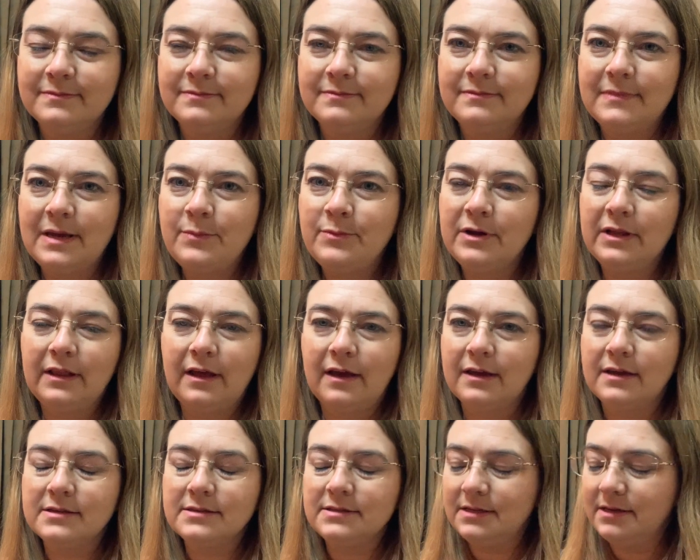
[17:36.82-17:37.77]
memory
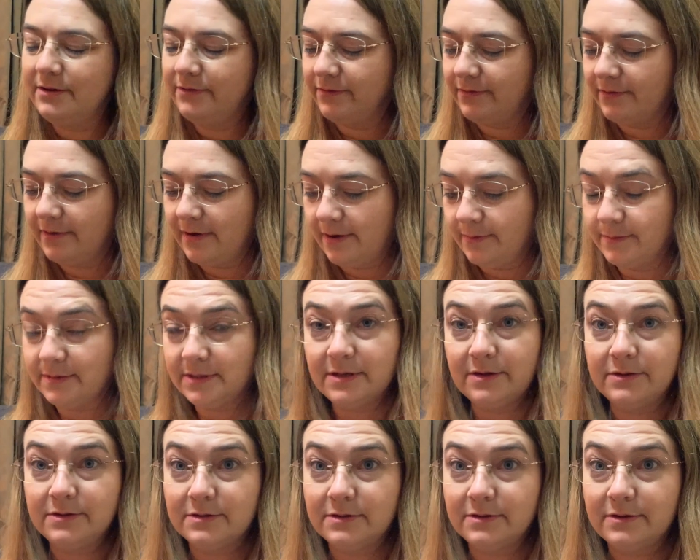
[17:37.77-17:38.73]
like a sieve. I'm
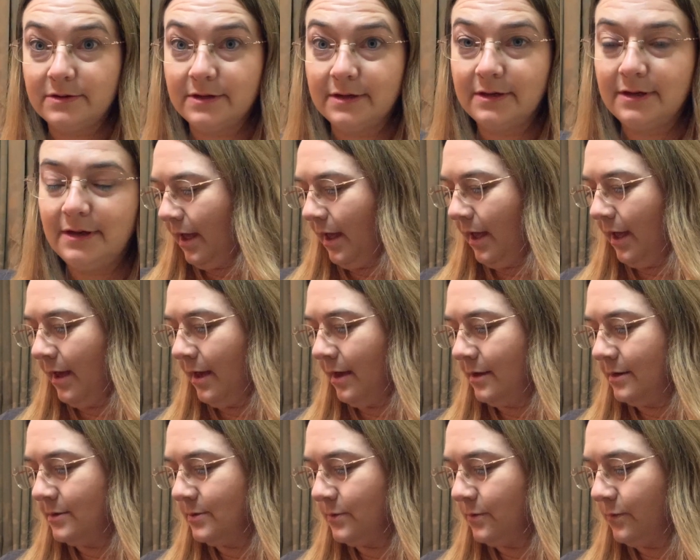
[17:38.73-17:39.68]
so sorry.
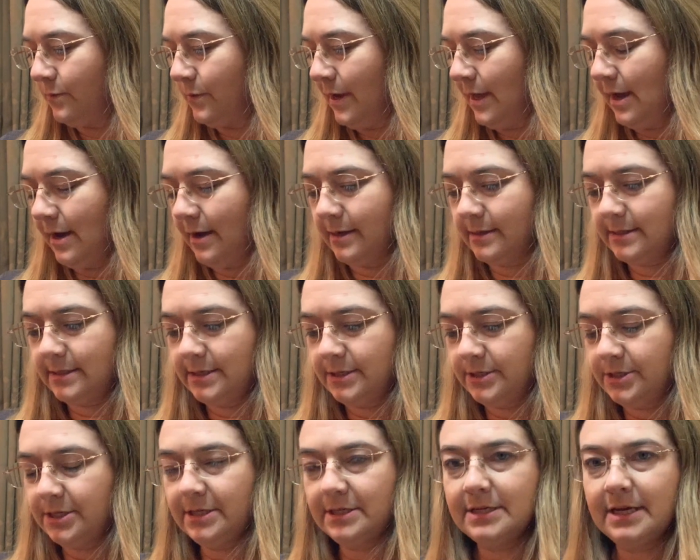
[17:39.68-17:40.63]
And we are
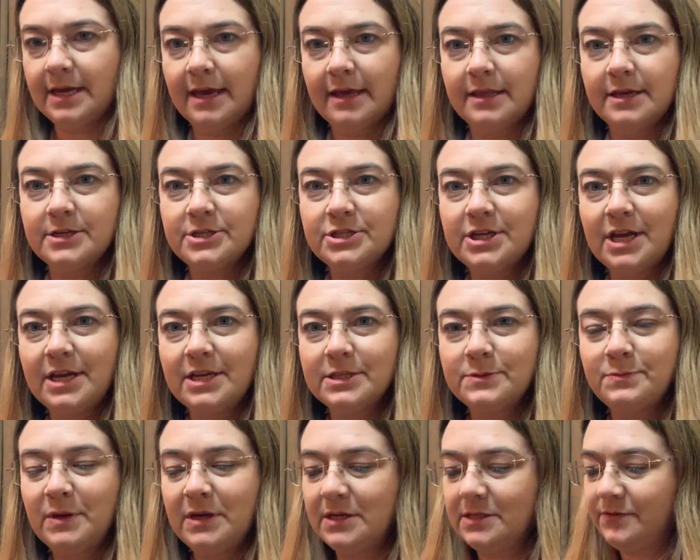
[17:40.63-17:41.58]
stitching together
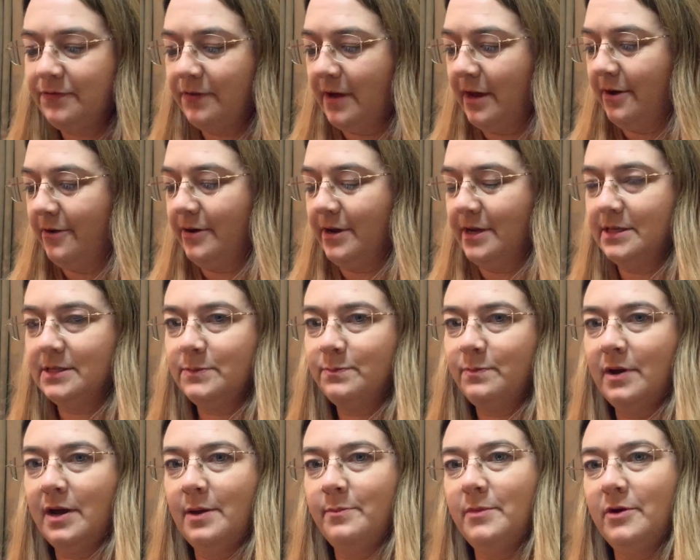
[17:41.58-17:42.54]
Shakespeare's Fairies
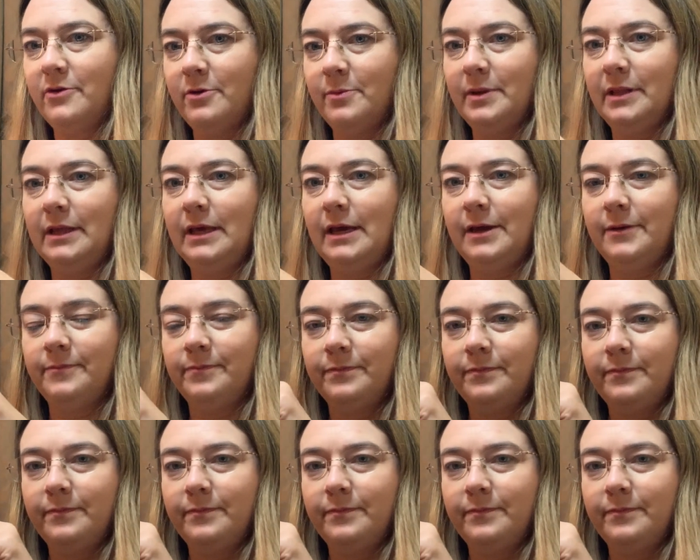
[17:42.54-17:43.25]
by Mirabilia.